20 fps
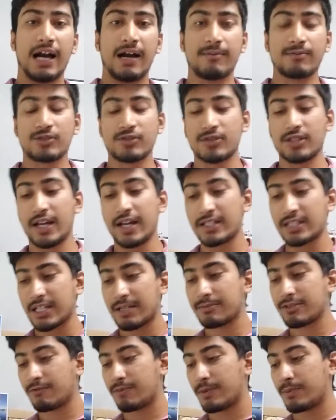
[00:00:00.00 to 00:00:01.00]
So a lot of
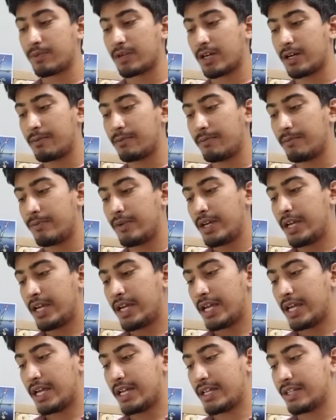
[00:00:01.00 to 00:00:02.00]
times if people come
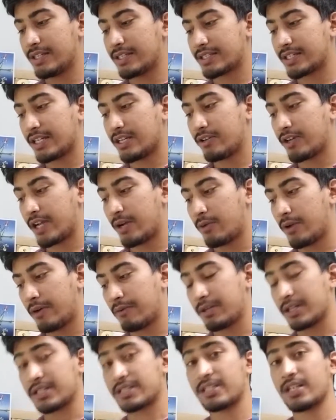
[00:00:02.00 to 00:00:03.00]
in and they say, okay, well, I
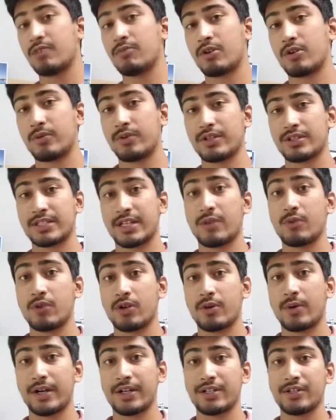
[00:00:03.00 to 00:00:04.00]
want to sell more real estate, what
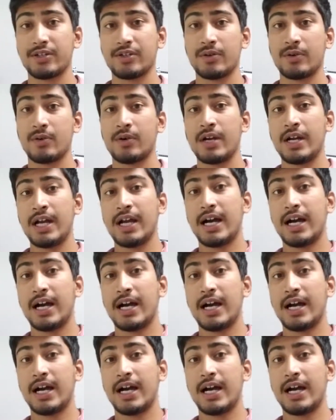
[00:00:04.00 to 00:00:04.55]
do I do?